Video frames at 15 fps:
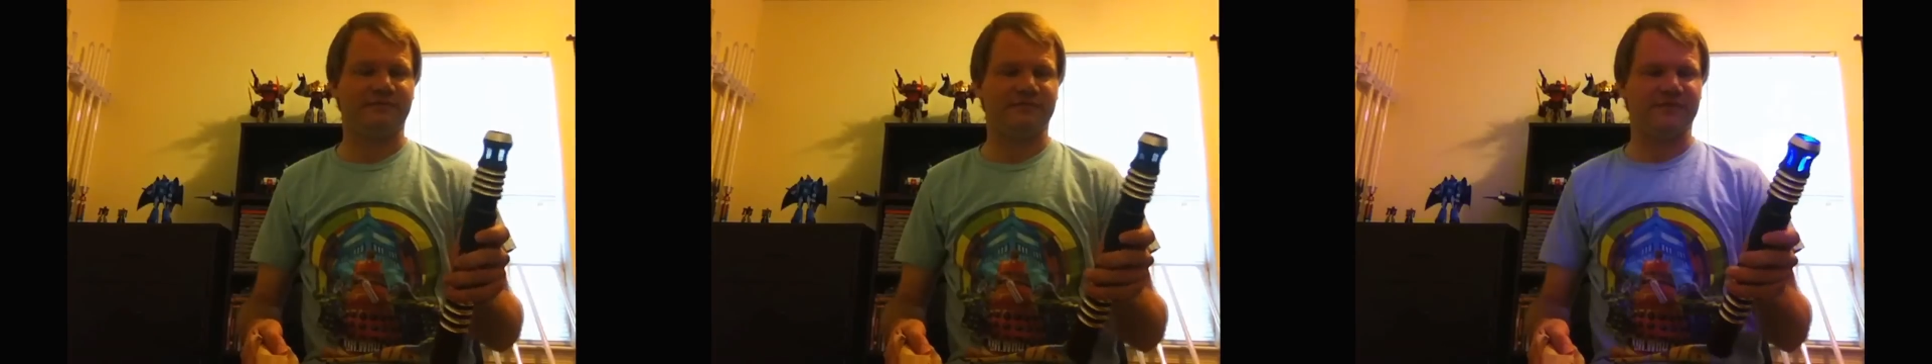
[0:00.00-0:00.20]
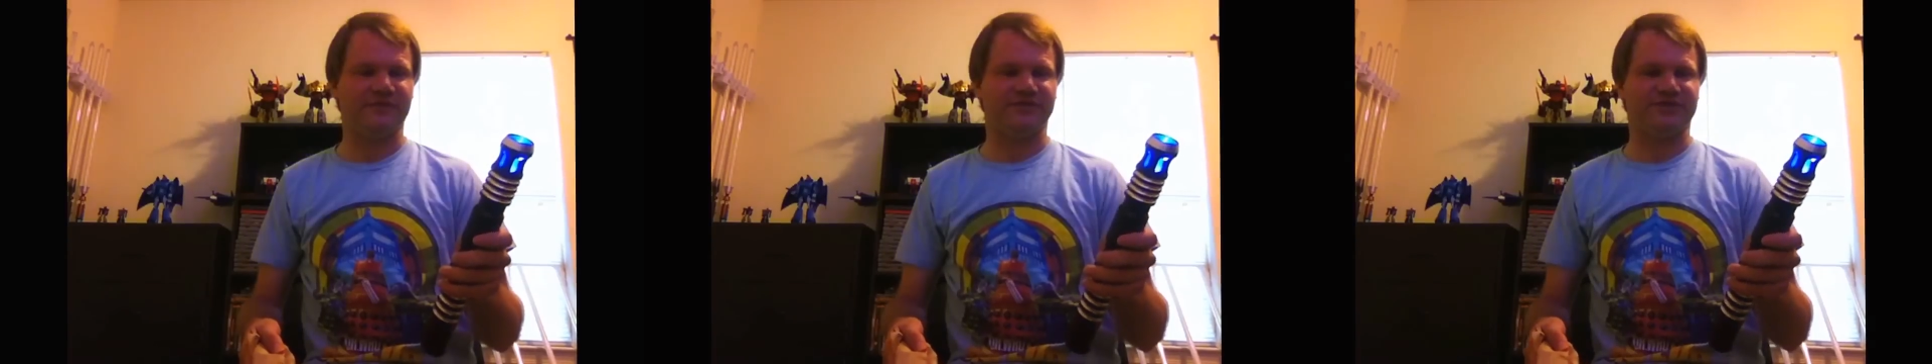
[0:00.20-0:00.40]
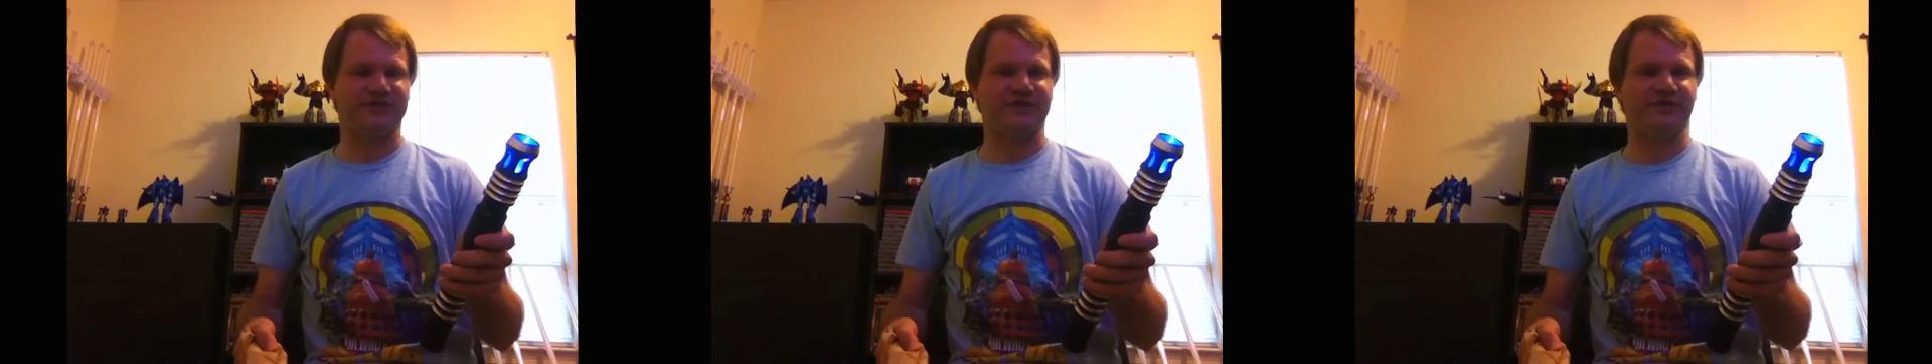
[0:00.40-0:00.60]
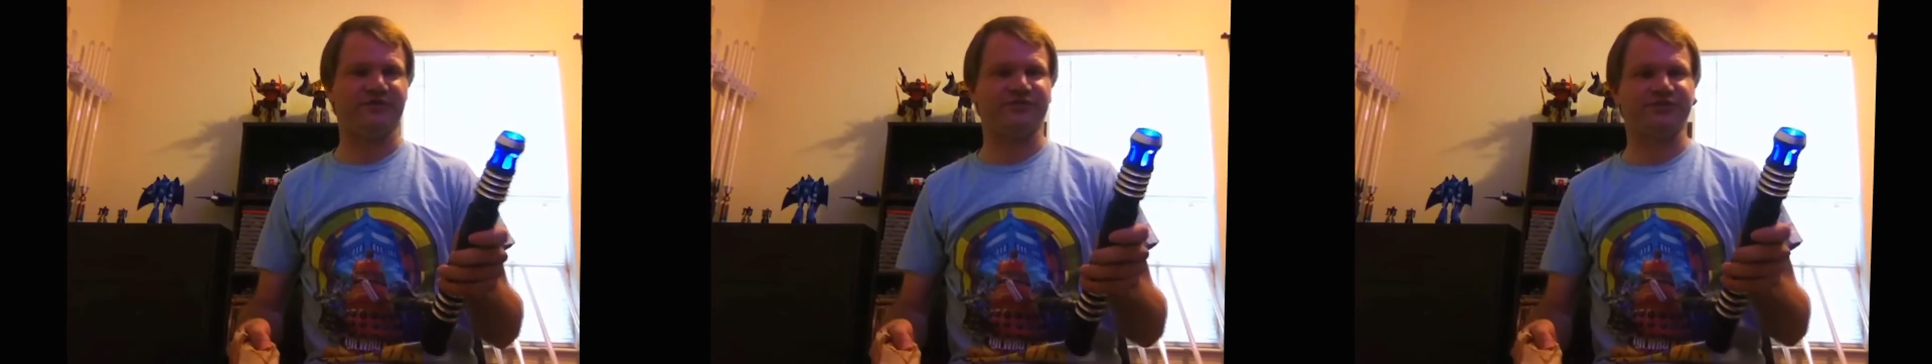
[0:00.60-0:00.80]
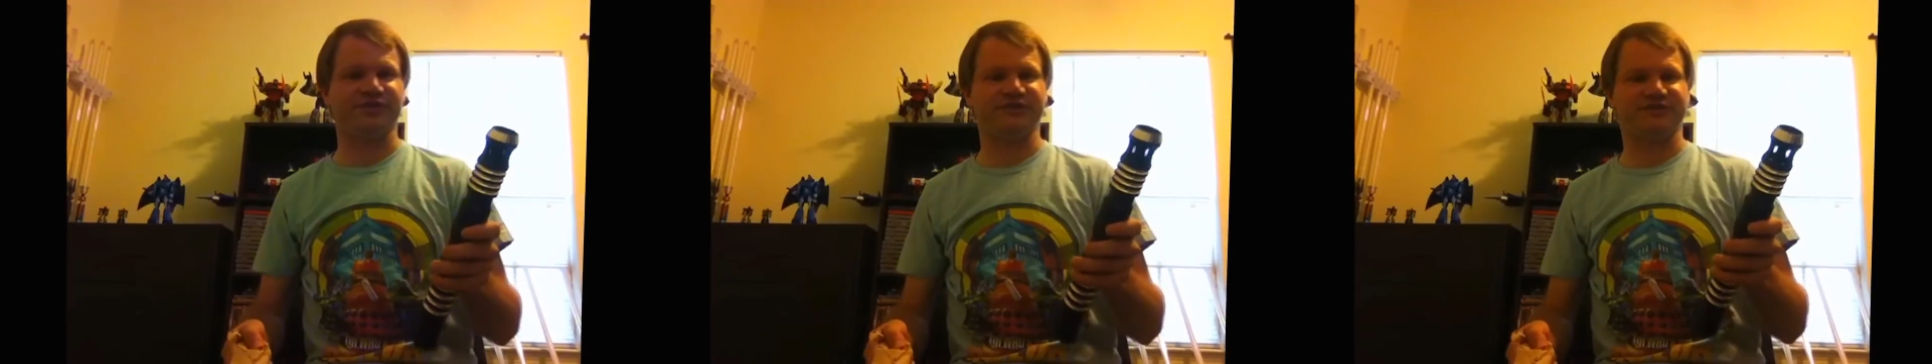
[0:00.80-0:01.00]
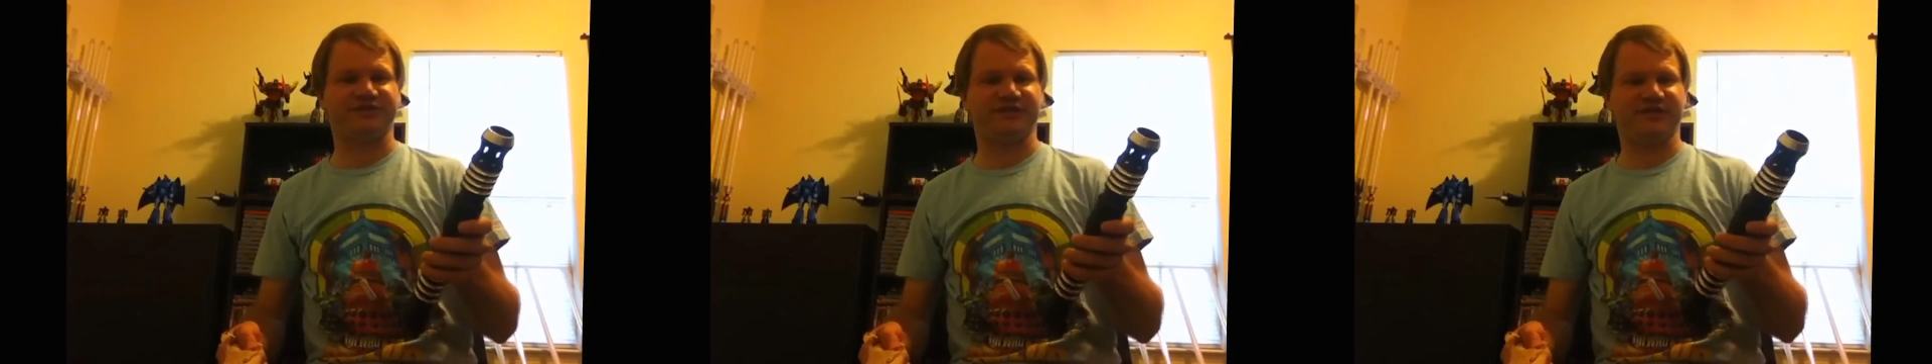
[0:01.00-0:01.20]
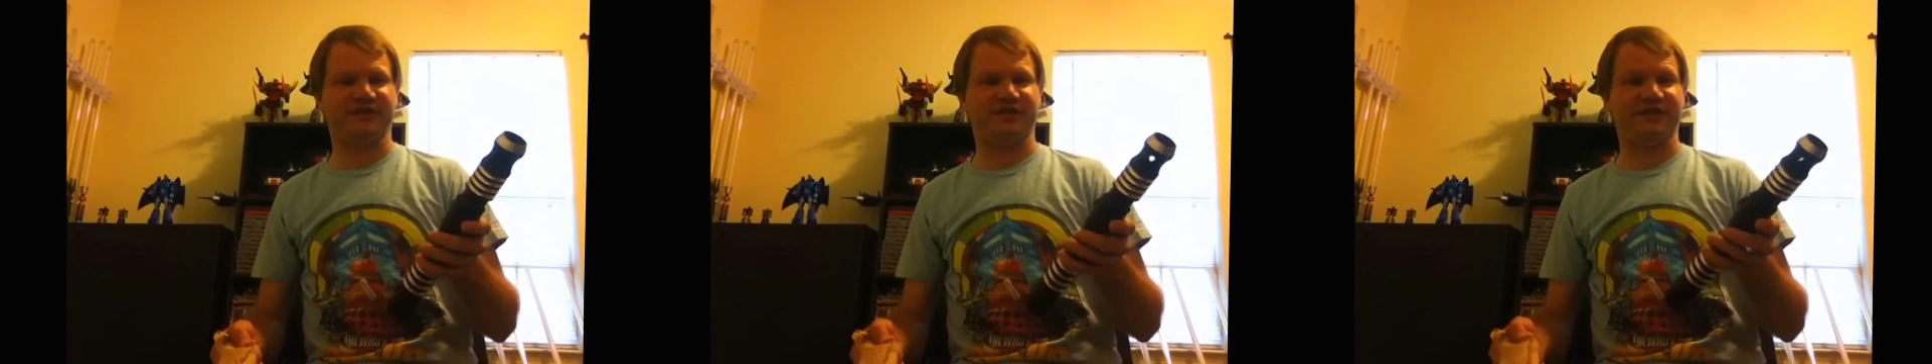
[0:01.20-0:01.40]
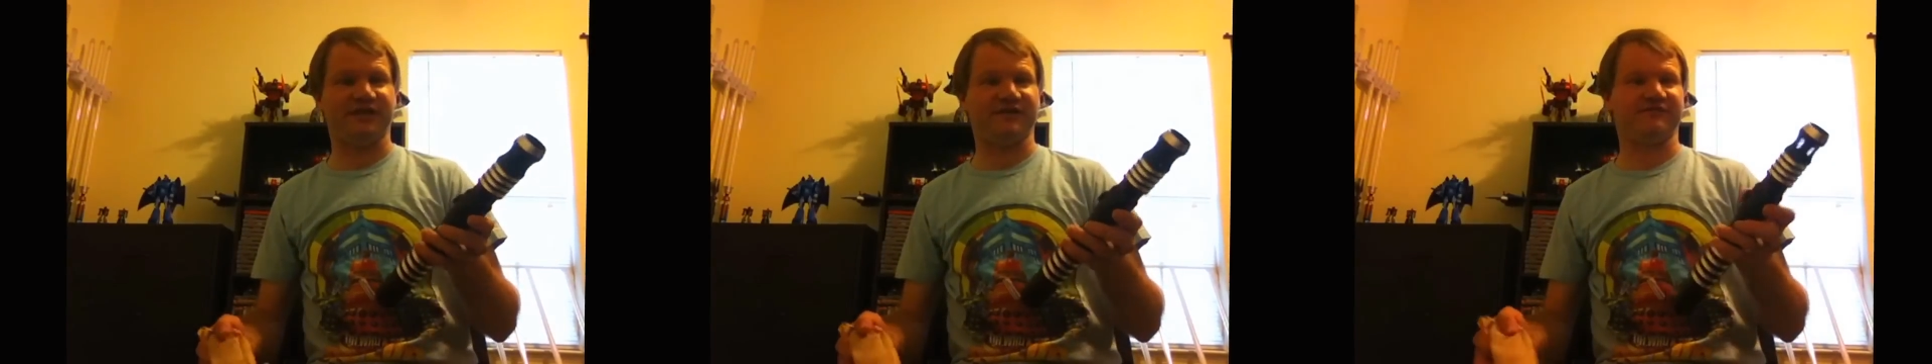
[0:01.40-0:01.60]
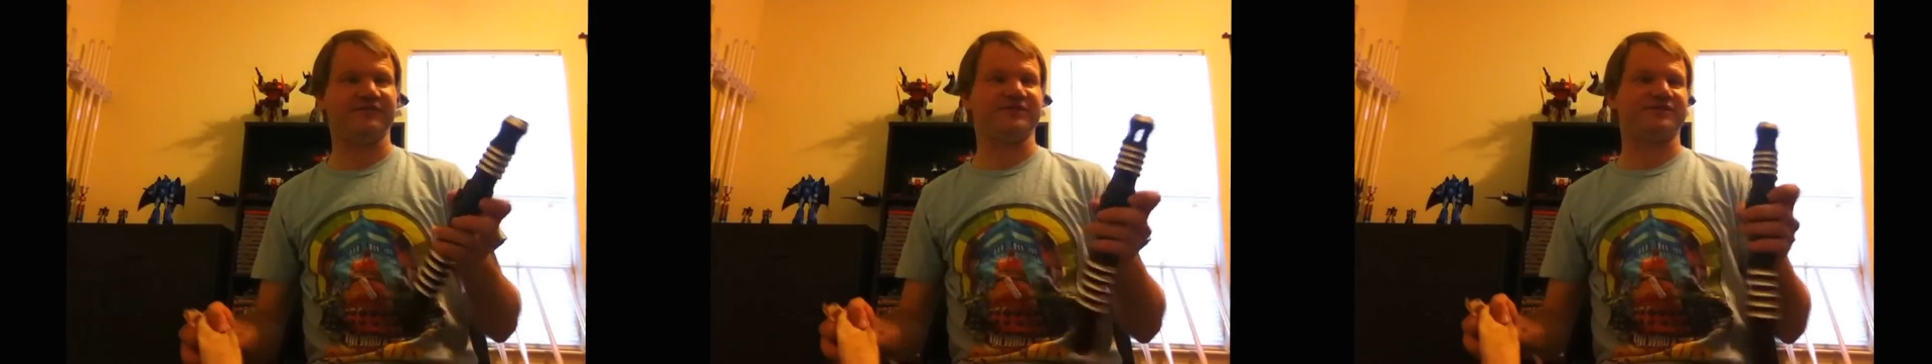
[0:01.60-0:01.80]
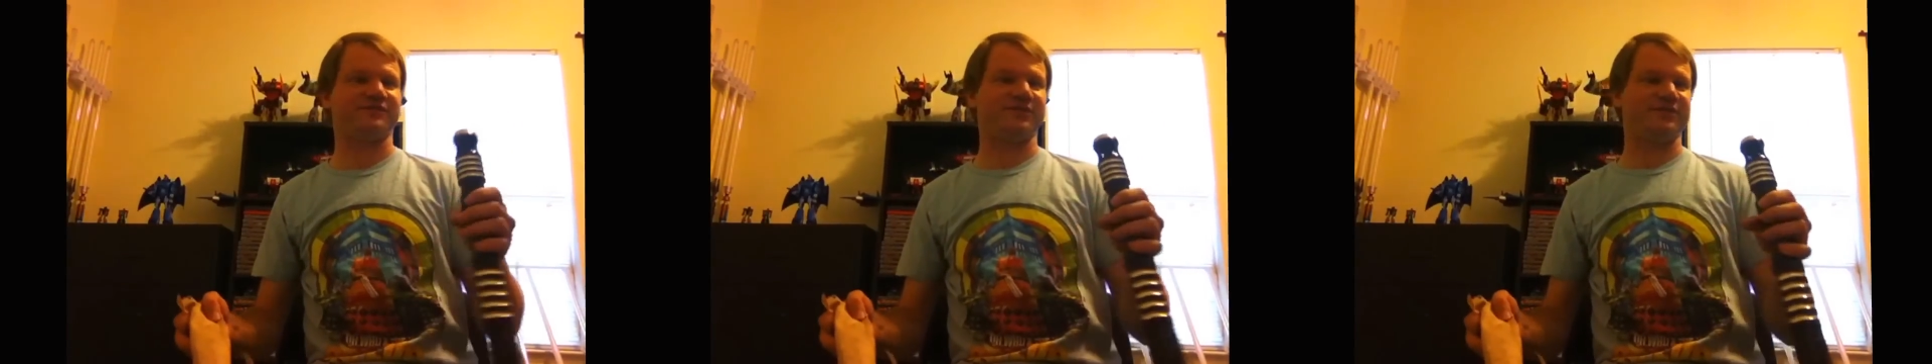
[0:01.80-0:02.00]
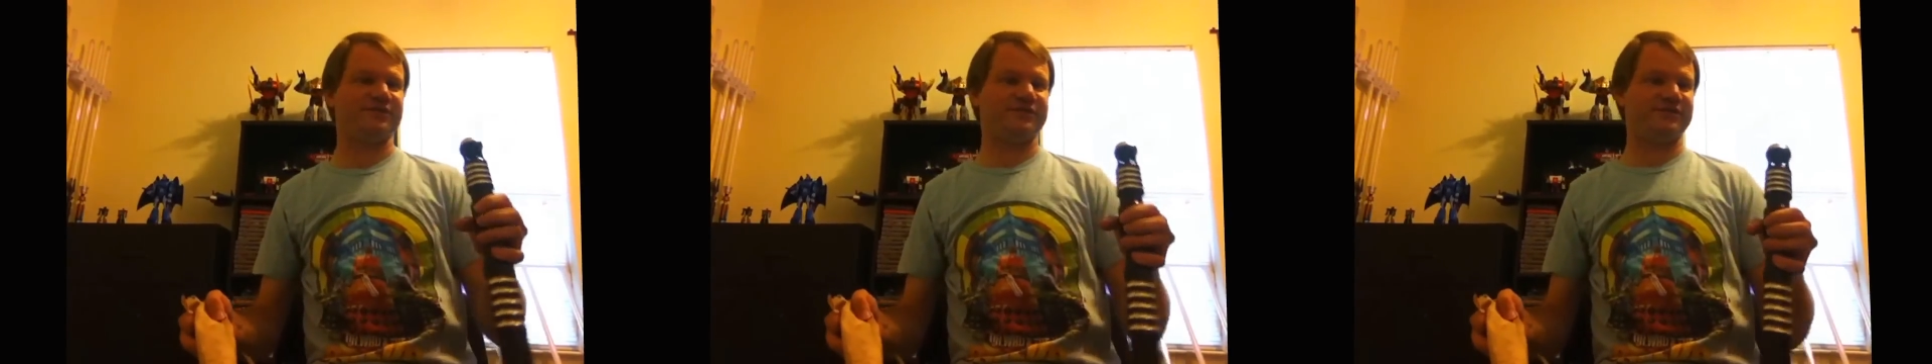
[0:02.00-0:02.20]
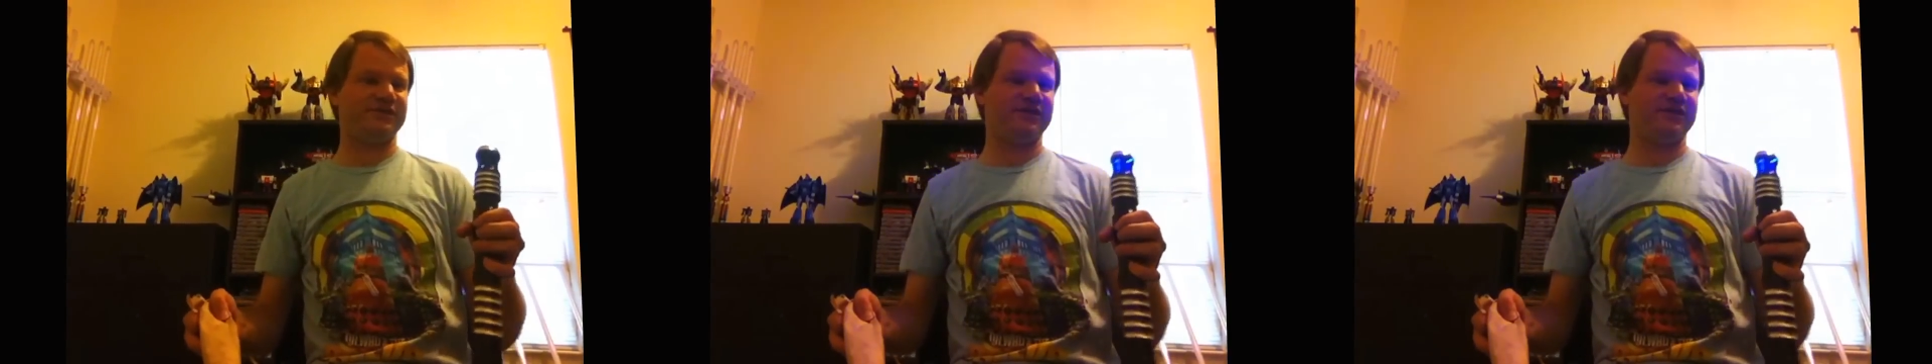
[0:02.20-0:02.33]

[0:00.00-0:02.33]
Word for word: No sound, just an AV switch